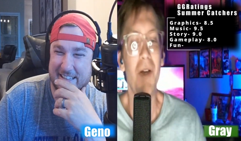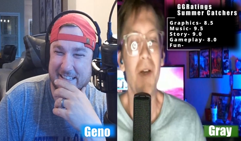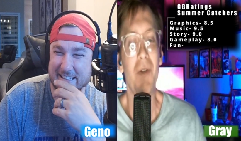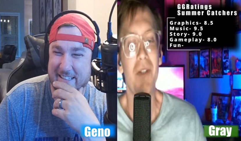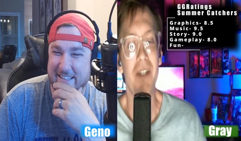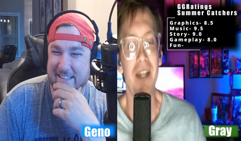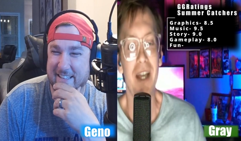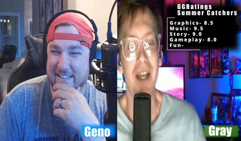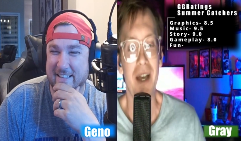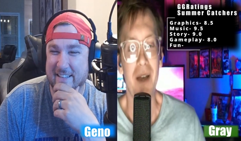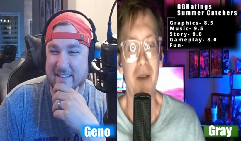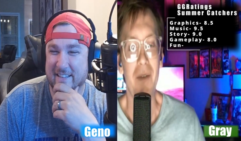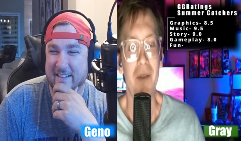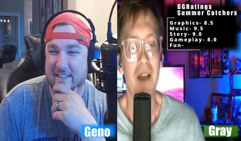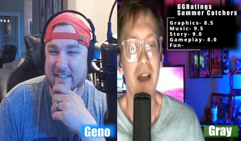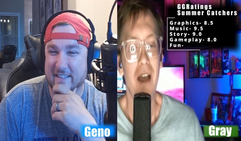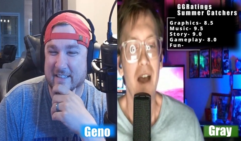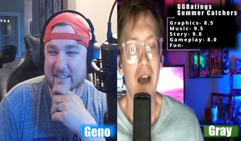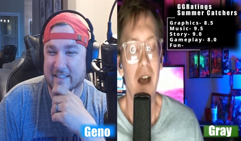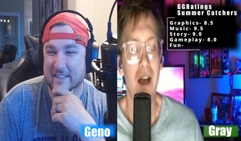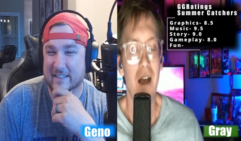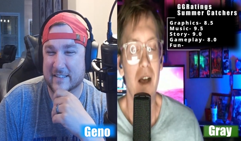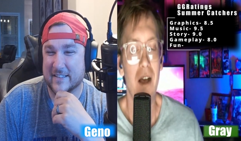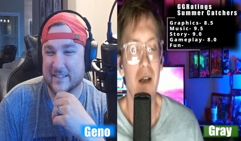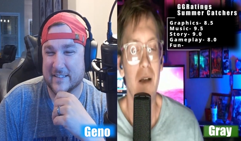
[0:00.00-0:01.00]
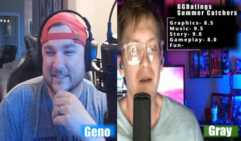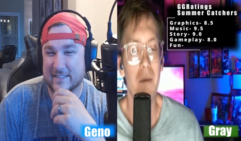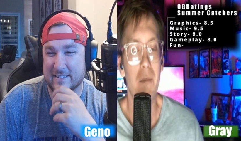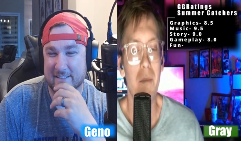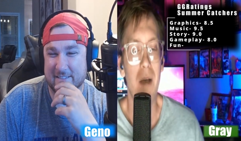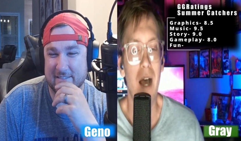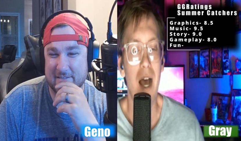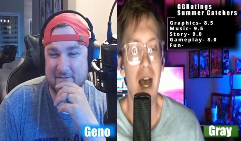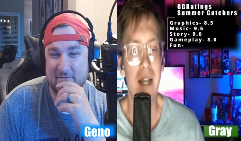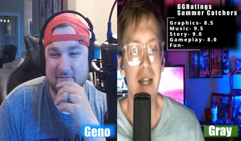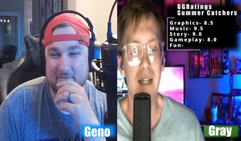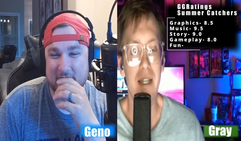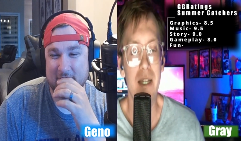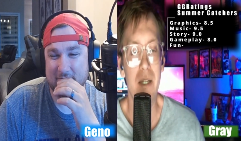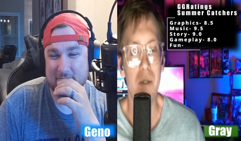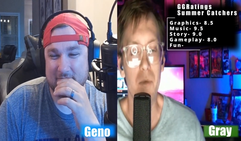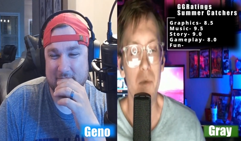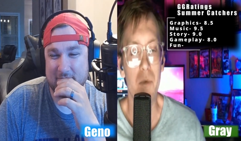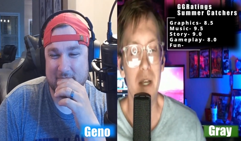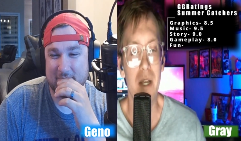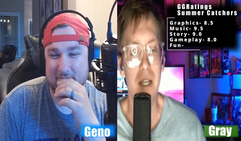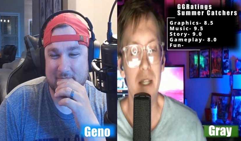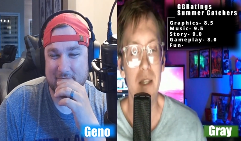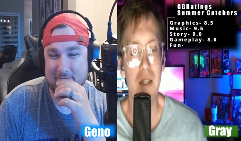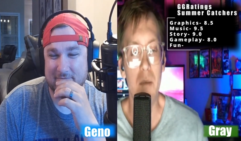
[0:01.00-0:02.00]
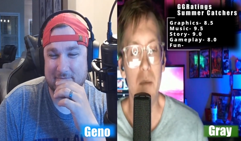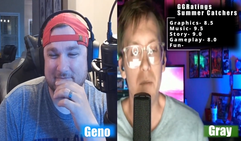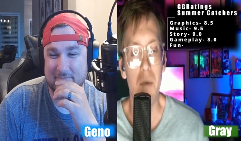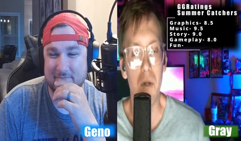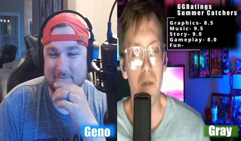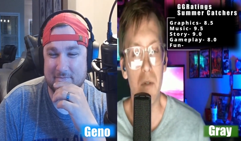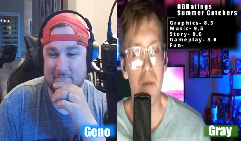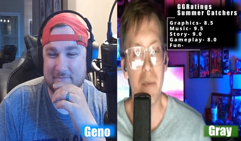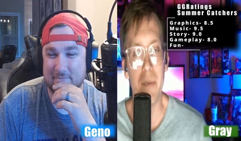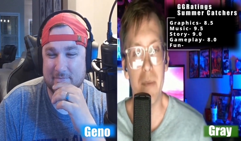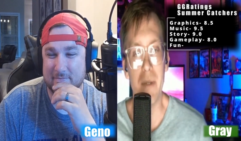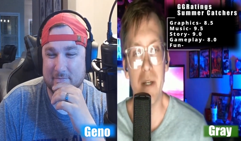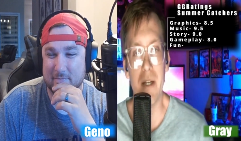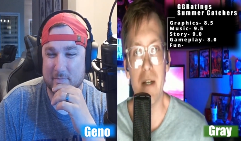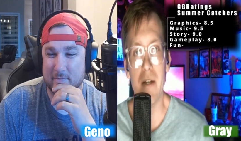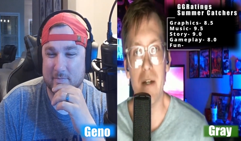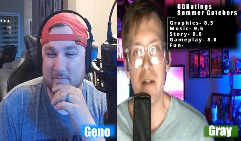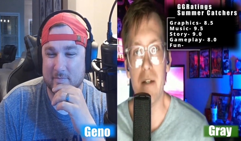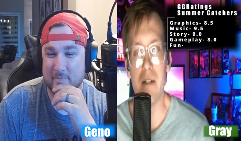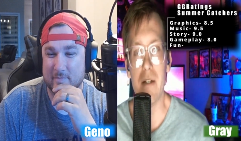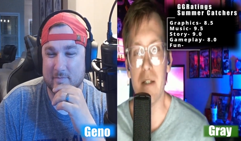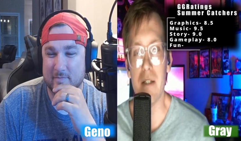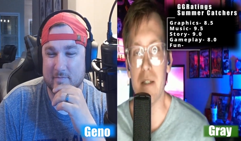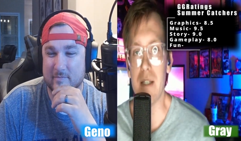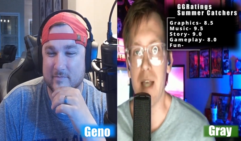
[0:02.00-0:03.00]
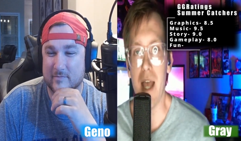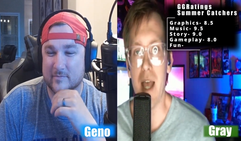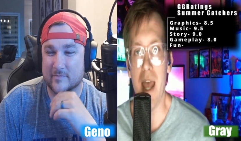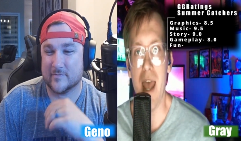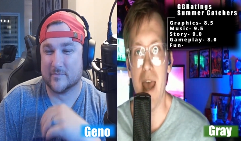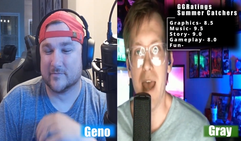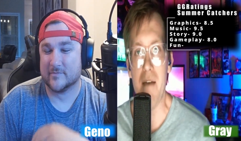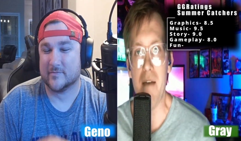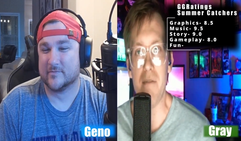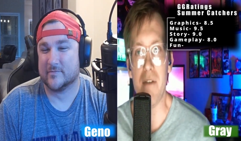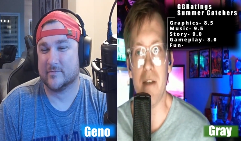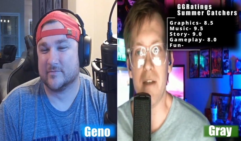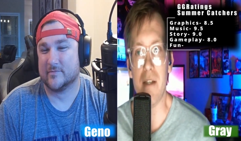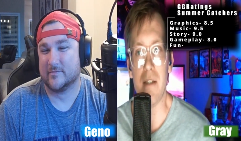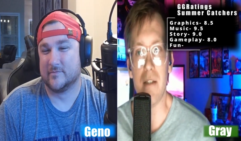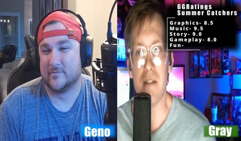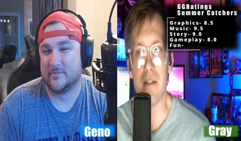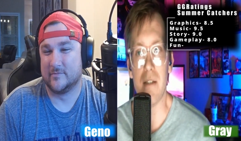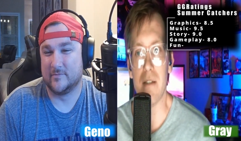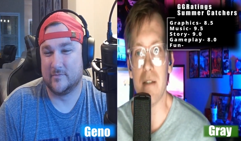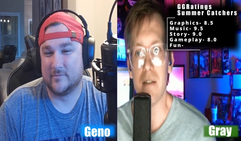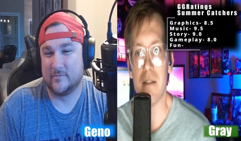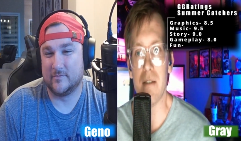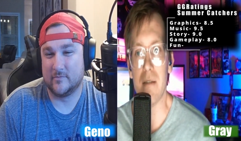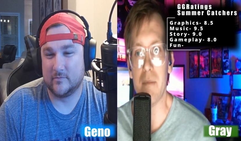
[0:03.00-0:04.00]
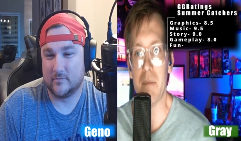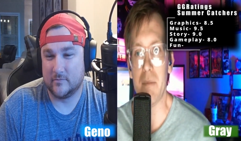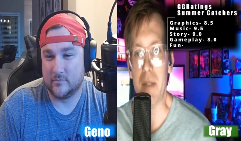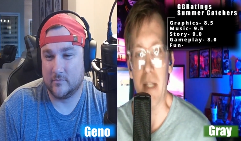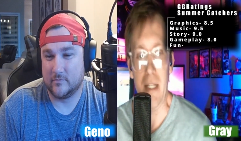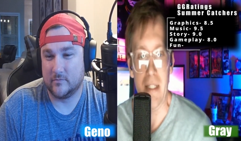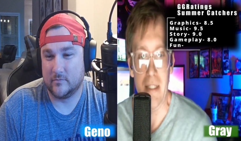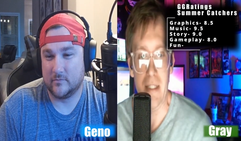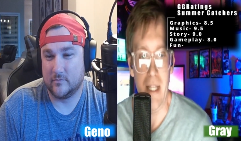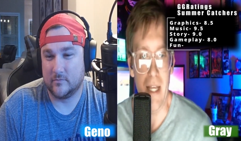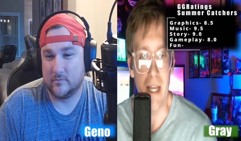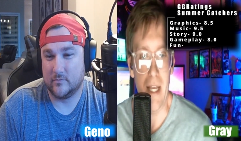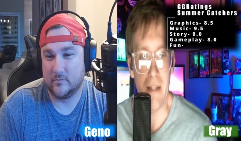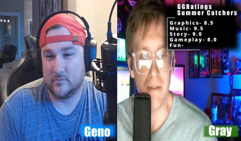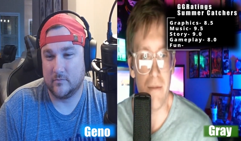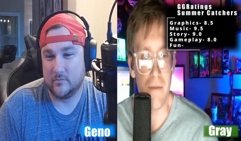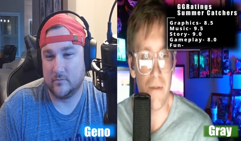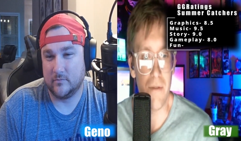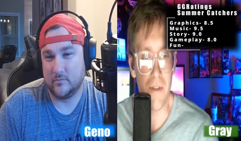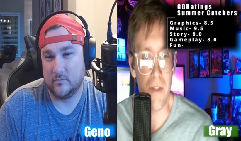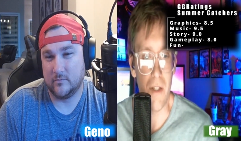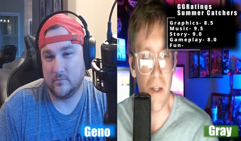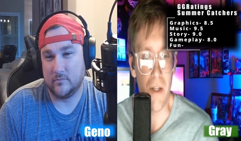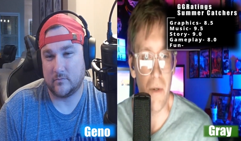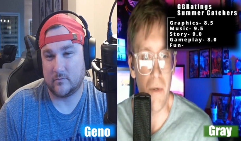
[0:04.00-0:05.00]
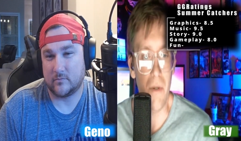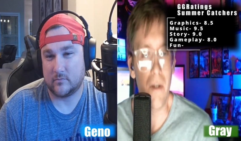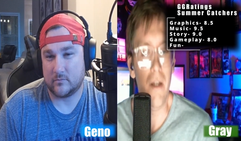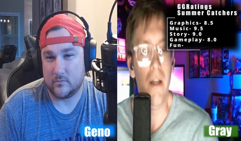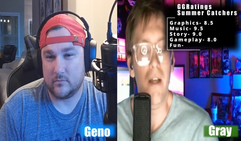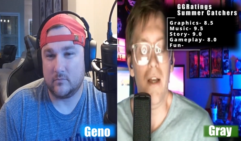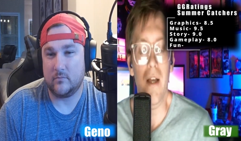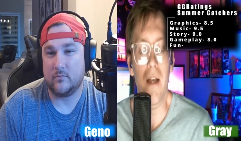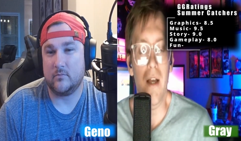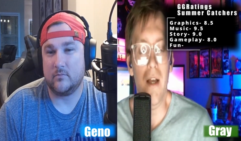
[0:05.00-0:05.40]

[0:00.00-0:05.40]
Speaker 1: So yeah, um, I didn't rate the multiplayer because I haven't played that. So,